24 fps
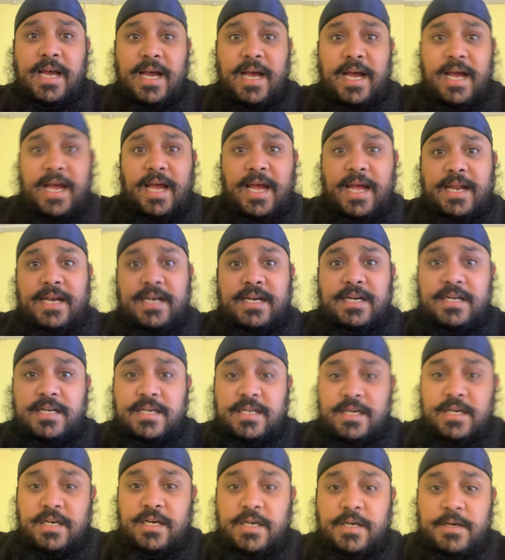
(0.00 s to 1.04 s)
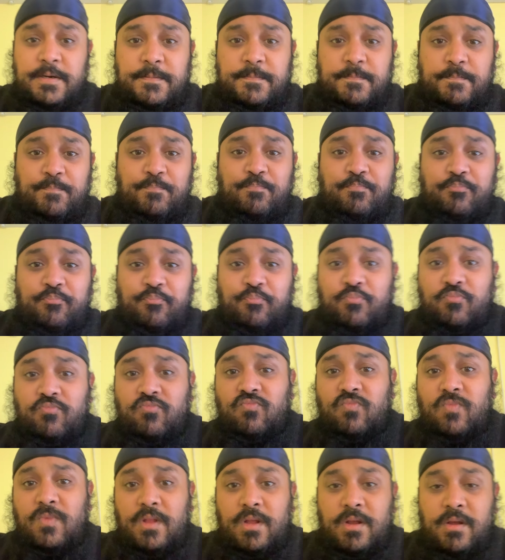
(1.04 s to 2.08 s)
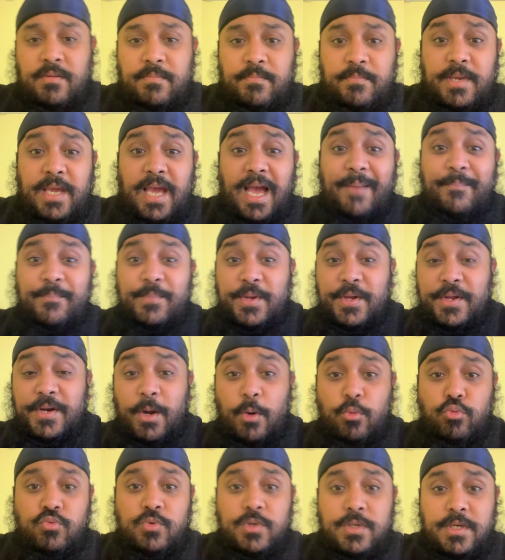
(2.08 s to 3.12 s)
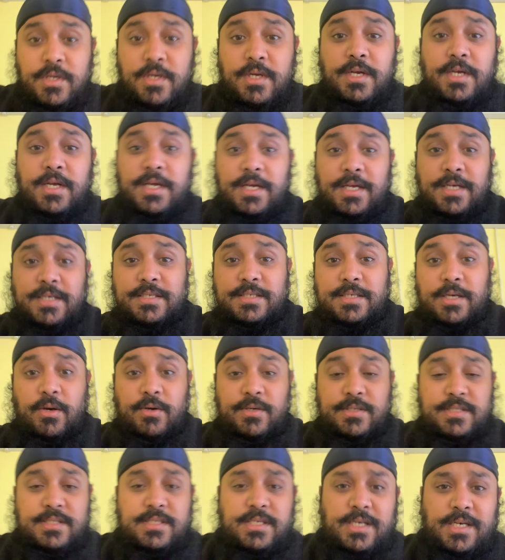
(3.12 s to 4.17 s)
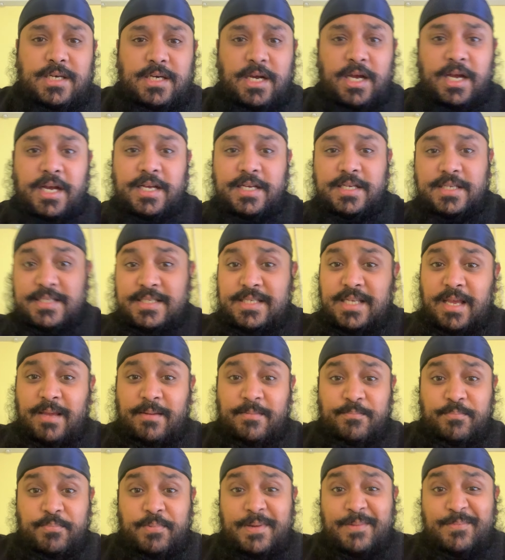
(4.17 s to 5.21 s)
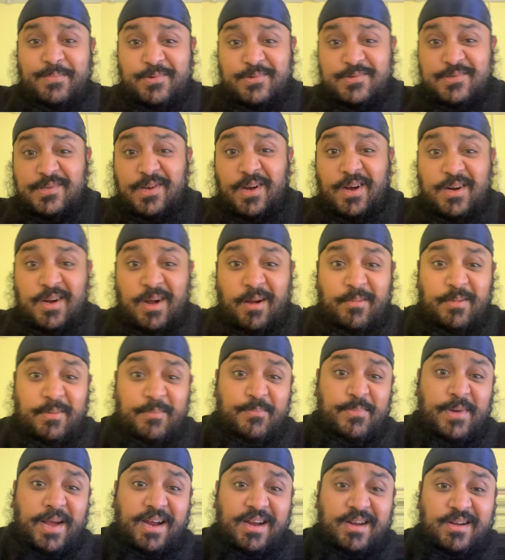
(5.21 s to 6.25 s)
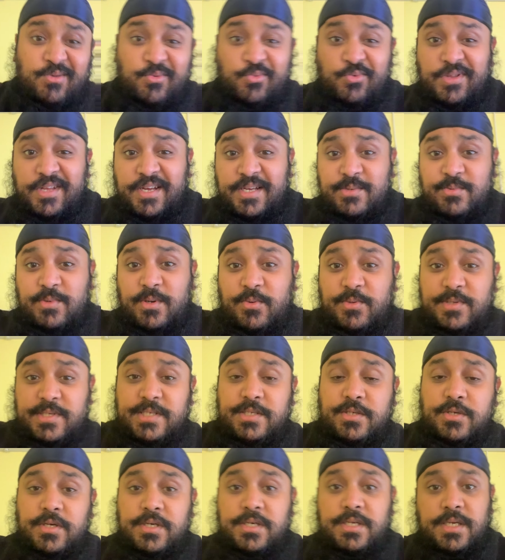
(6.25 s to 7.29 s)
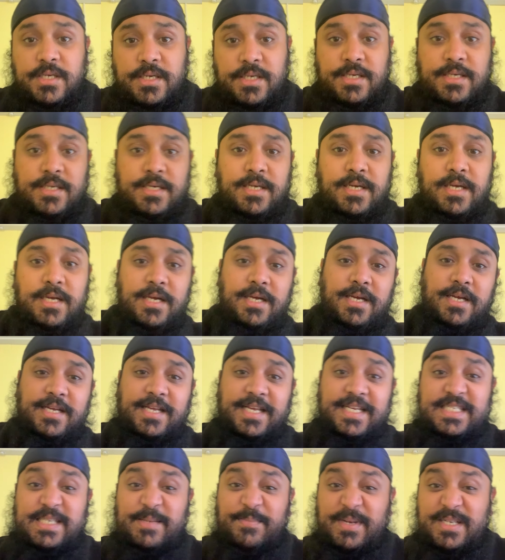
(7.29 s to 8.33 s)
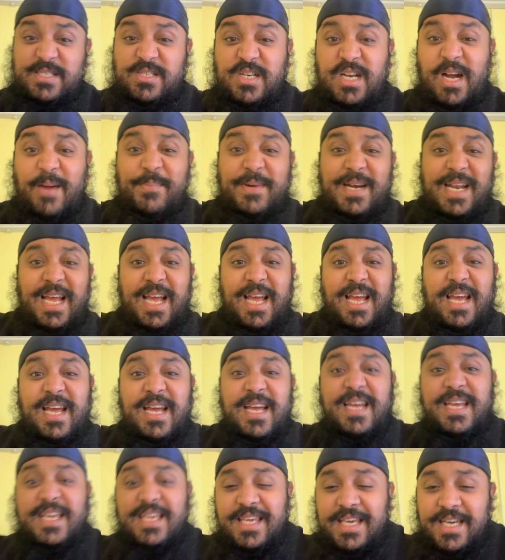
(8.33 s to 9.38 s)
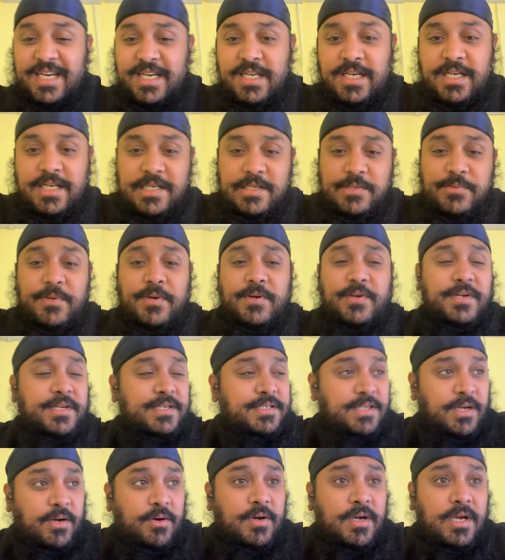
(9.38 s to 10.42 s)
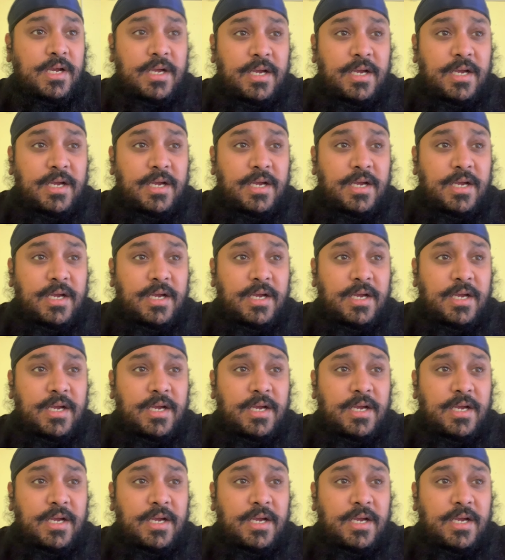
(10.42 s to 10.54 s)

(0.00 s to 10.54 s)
And um, be happy, you know. So it's, uh, as I say, people start coming back and all that, which is good get some extra company as well on So,